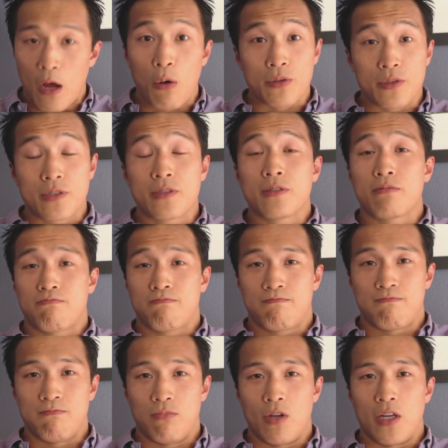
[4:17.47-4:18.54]
That was
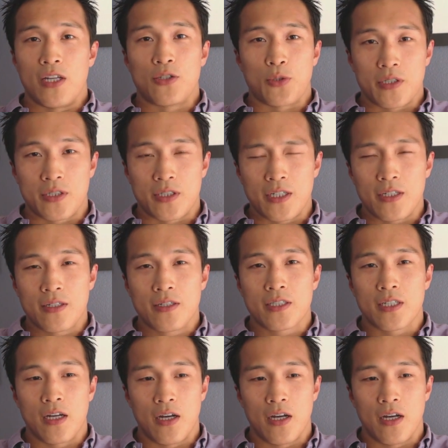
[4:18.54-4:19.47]
interesting.